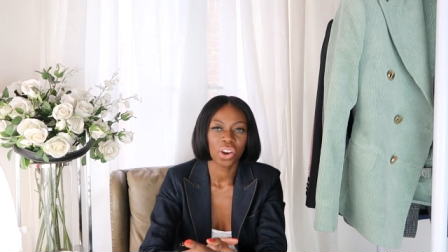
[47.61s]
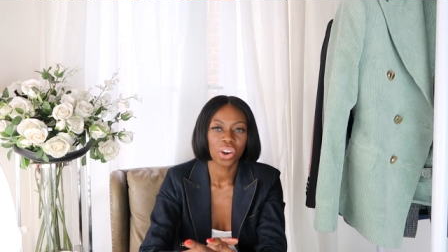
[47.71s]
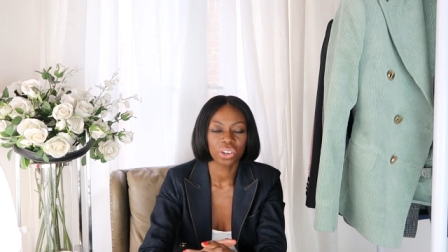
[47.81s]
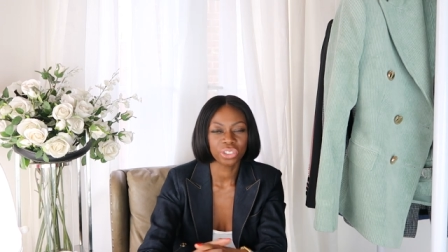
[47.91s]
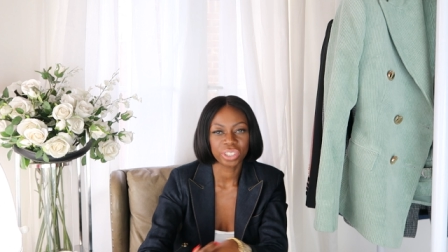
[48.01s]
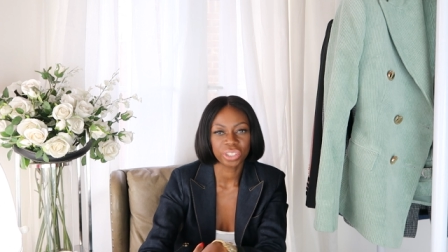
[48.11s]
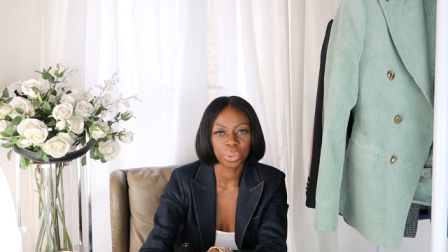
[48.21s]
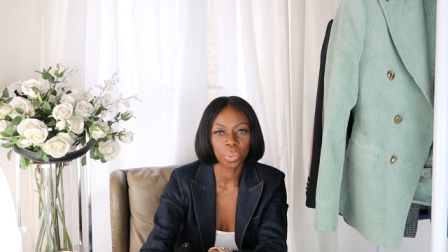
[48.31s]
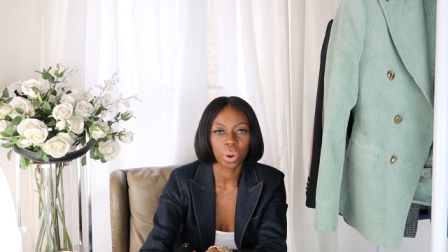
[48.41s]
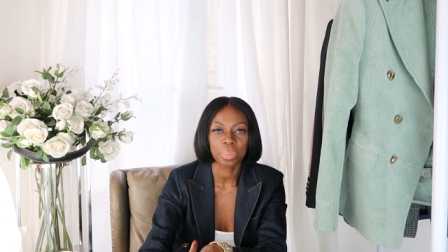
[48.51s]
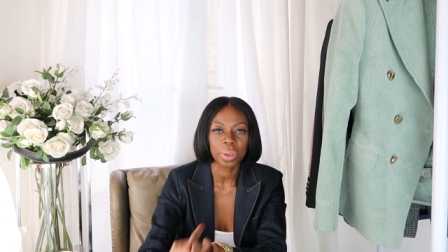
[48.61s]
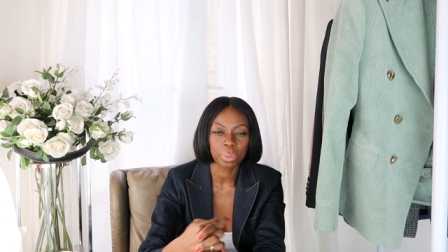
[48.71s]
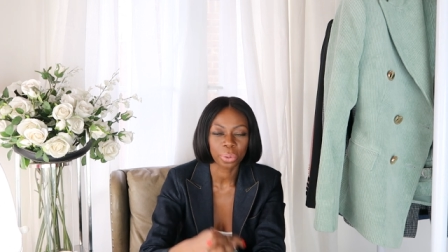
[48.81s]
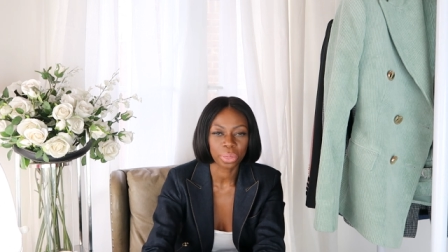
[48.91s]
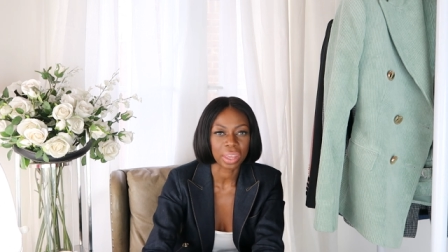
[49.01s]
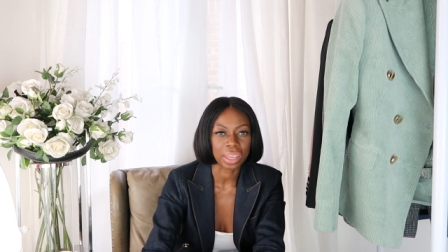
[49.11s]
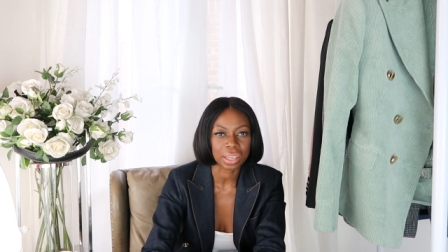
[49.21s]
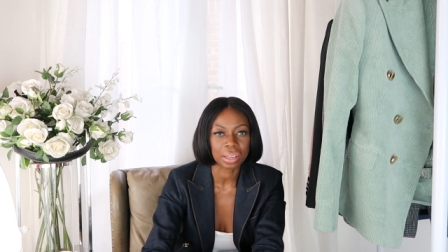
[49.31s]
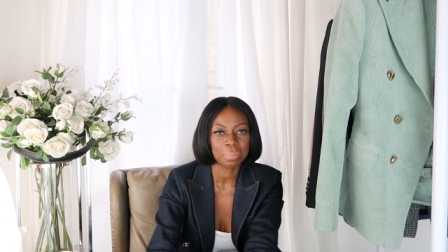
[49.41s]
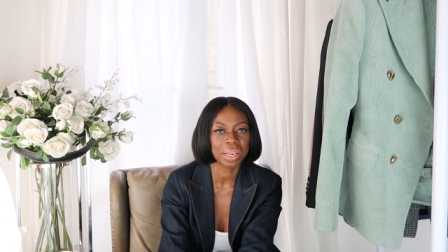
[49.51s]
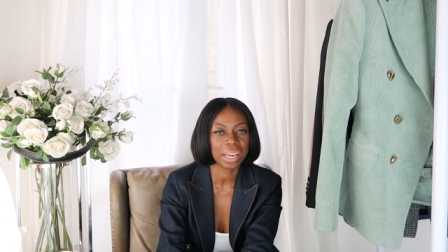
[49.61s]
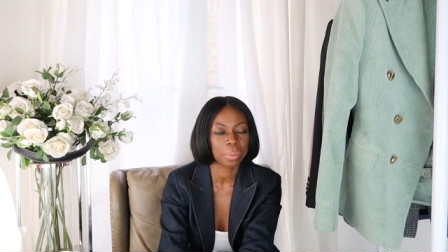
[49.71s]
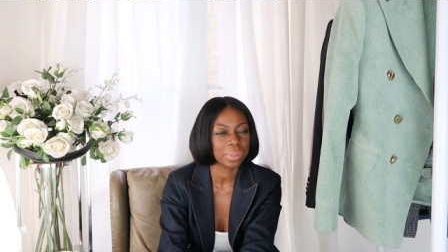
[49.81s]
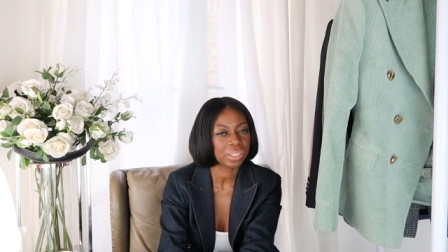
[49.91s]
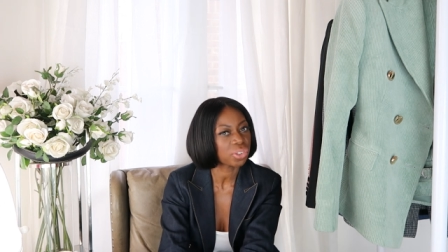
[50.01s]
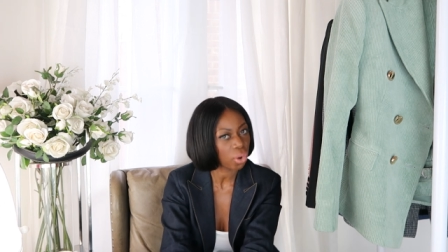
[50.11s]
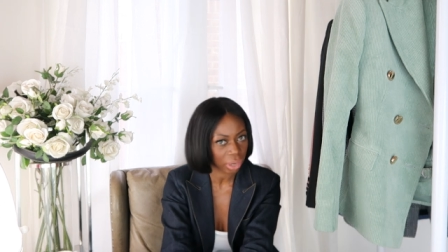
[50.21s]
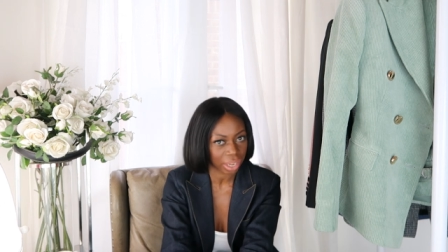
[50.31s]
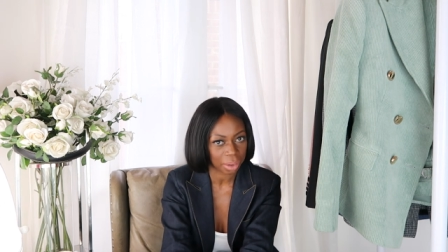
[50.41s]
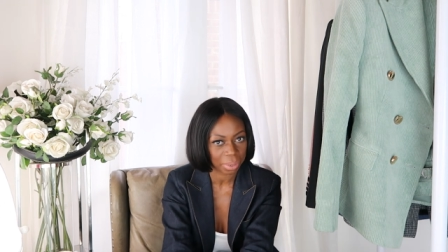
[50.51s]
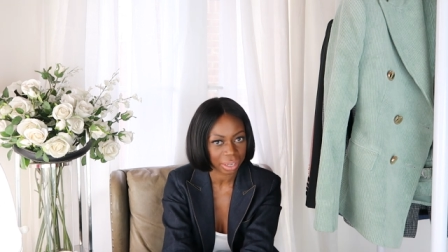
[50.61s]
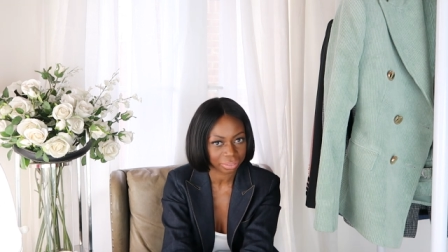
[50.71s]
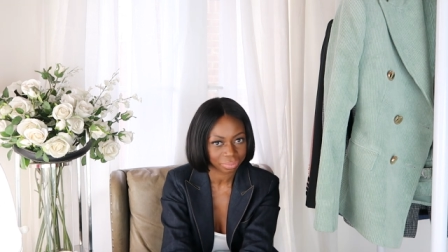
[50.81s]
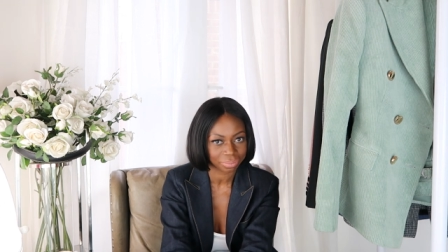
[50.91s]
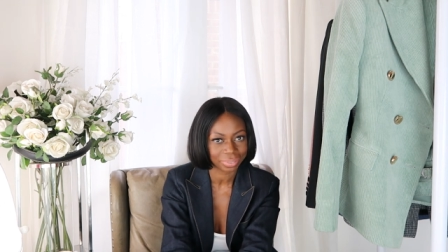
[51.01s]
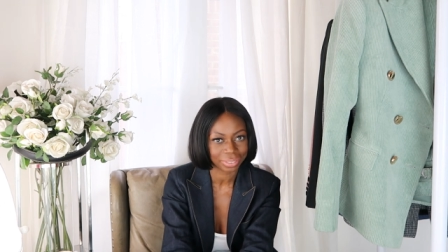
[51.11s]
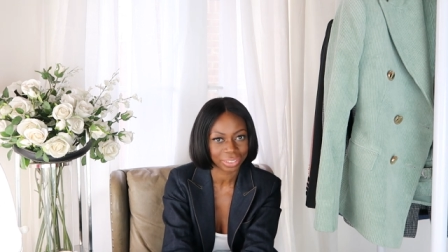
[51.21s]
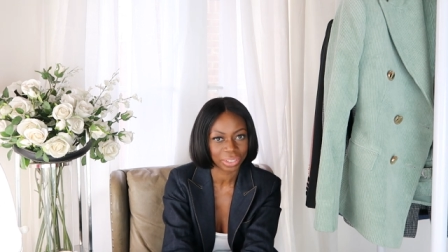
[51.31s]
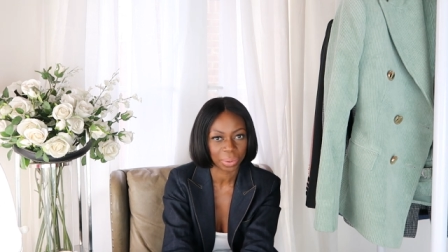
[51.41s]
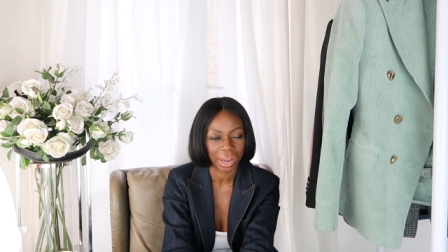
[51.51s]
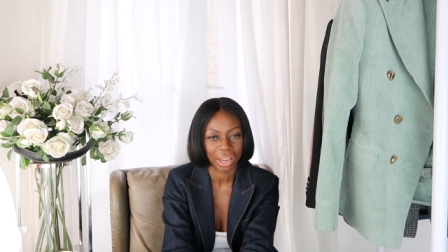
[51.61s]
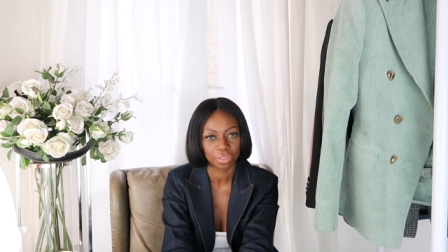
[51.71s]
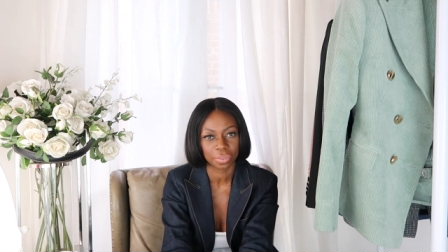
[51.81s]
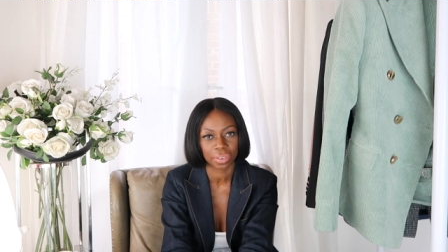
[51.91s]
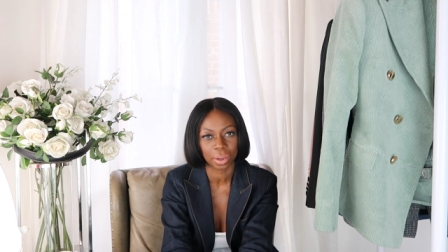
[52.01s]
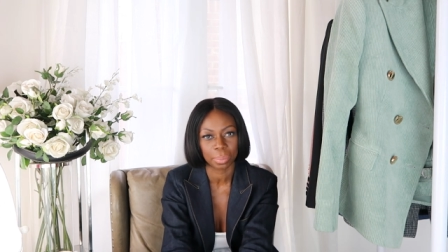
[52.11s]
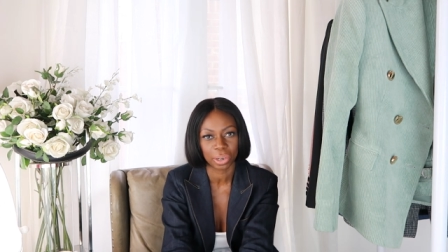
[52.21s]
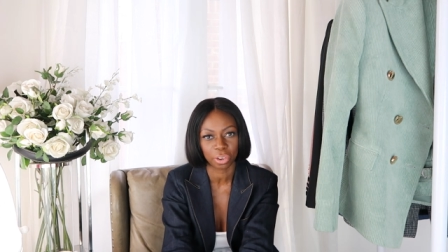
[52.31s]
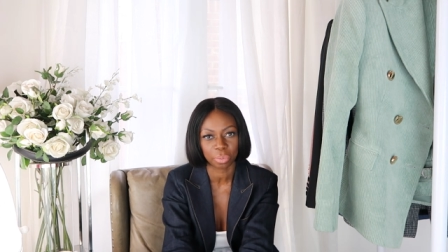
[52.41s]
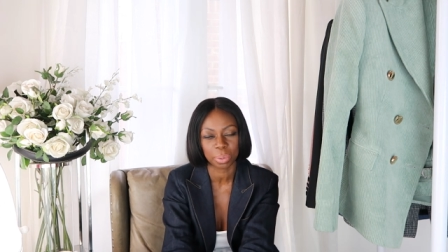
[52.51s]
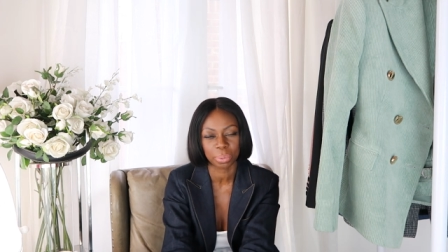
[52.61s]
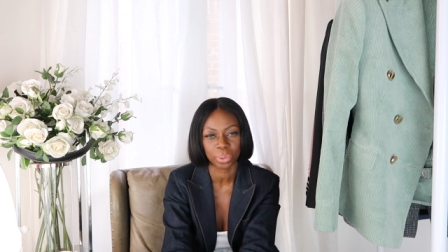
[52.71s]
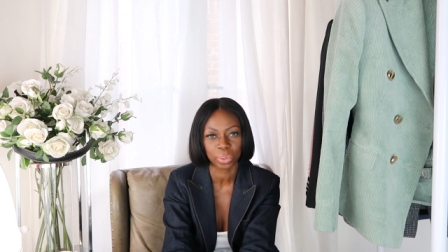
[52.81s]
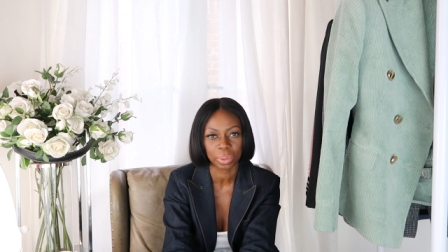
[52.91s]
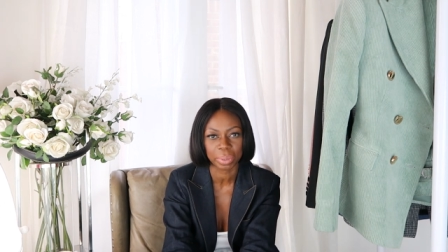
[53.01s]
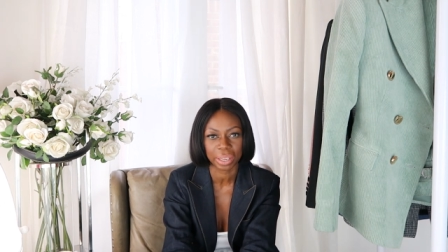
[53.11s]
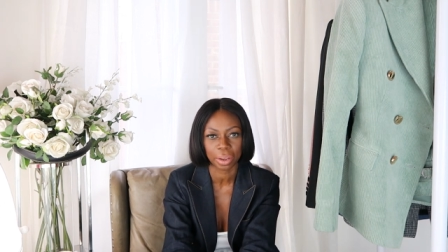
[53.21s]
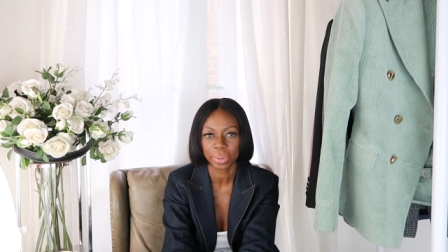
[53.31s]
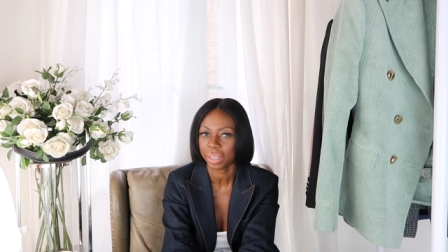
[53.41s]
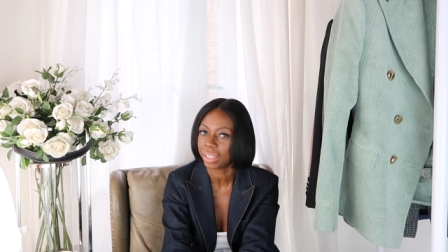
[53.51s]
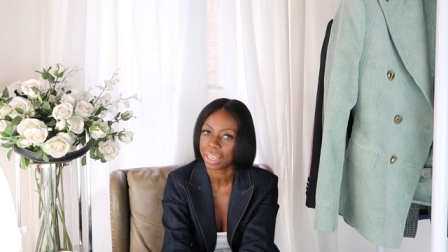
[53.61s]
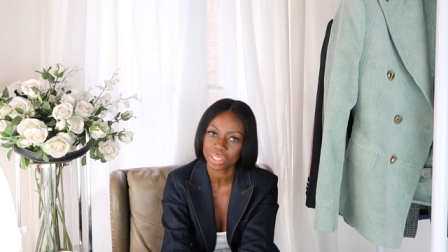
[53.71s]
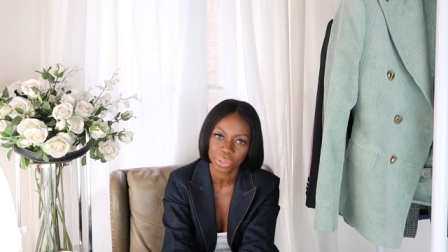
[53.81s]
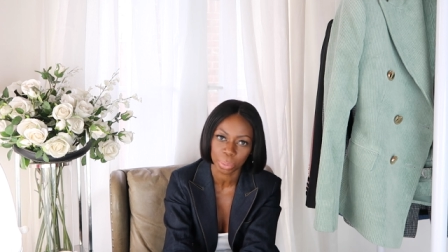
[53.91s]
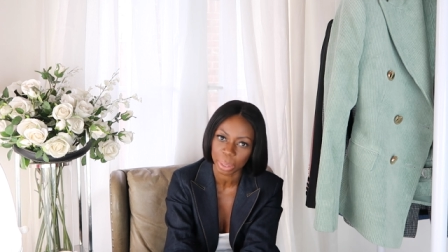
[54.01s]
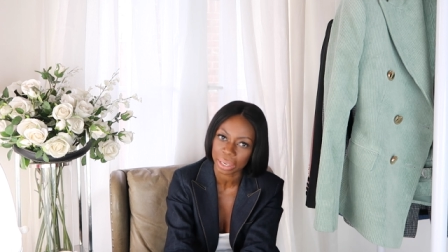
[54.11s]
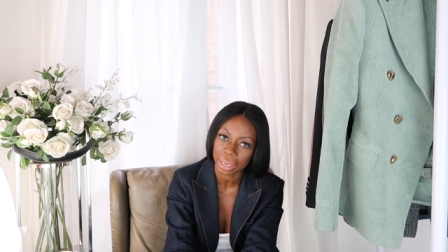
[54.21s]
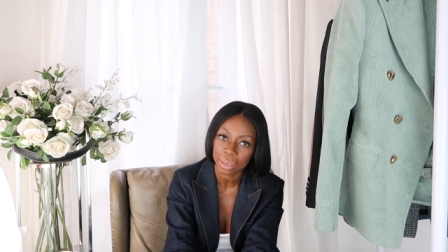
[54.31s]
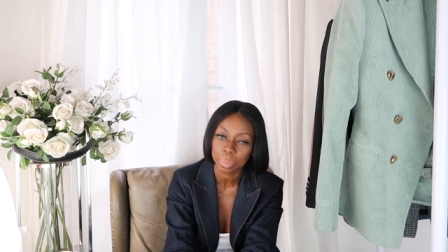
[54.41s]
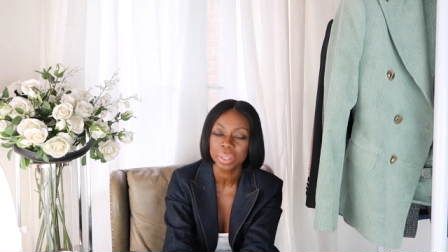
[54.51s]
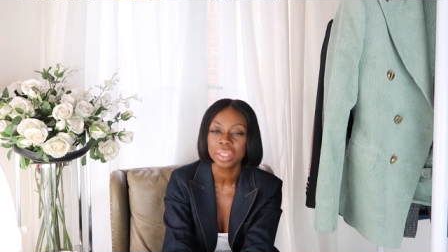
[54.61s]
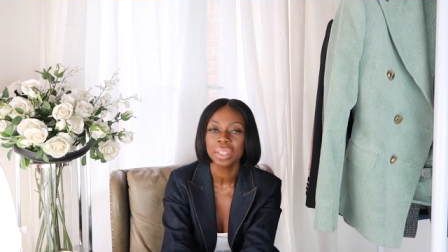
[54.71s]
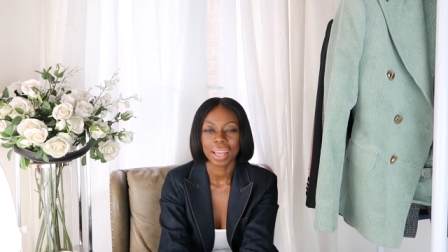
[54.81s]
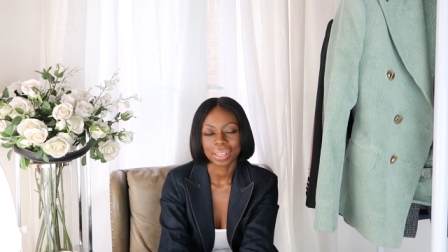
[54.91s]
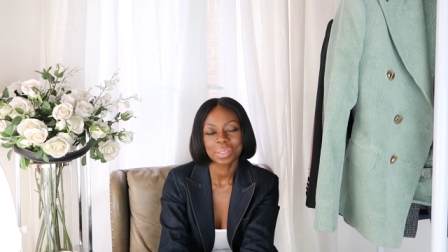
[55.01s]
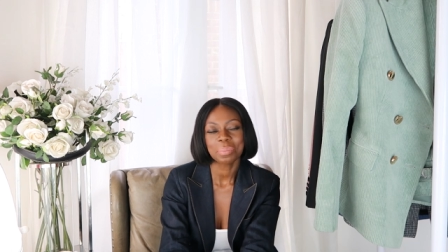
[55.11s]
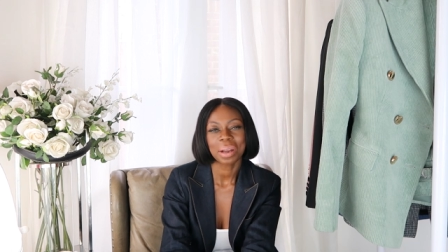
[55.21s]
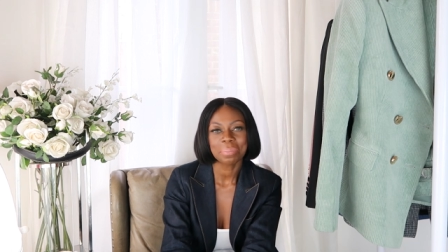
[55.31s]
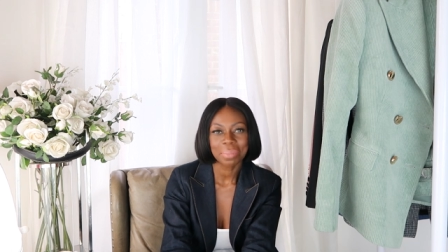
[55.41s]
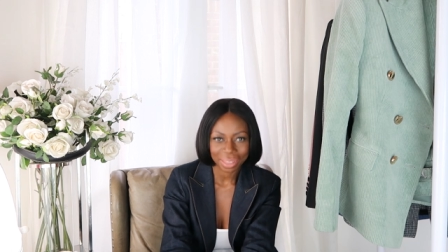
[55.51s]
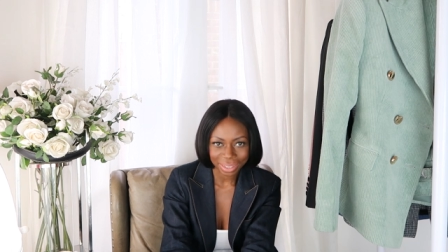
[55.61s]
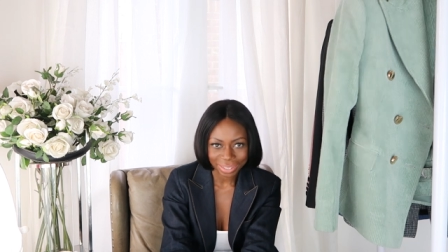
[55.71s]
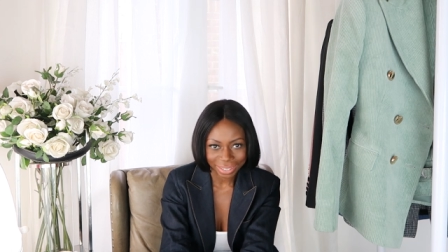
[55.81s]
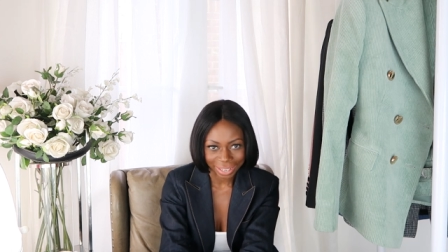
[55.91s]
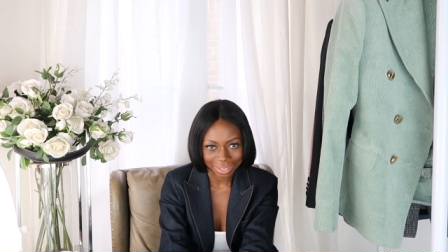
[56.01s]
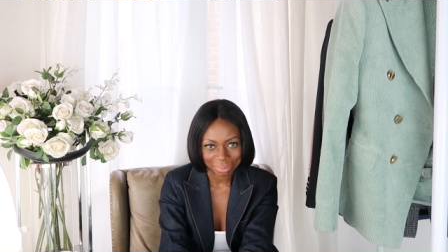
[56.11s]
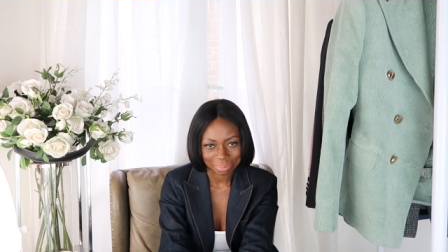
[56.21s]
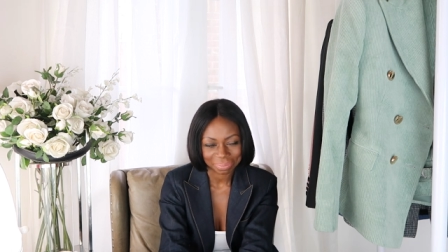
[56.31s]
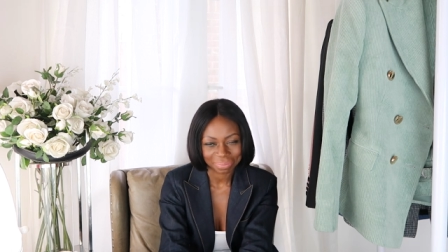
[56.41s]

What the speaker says: contrary to what people think, my name is not Kemi. You know, I have a lot of people calling me Kemi, and that's not my name. That's my mother's name.